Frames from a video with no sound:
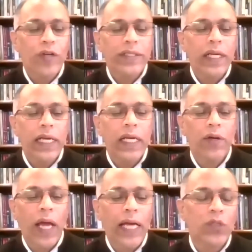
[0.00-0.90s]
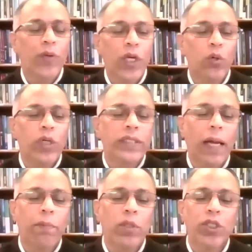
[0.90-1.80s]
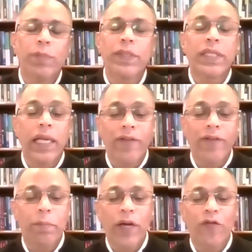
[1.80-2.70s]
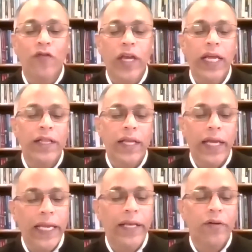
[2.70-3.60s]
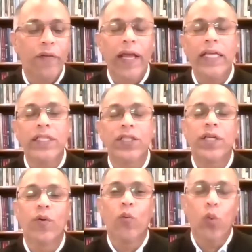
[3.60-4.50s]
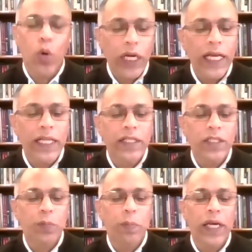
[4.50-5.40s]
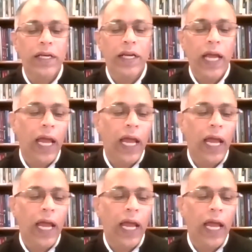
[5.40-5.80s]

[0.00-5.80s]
Firstly, as we know, discipleship is living by faith in Christ, walking in the Spirit,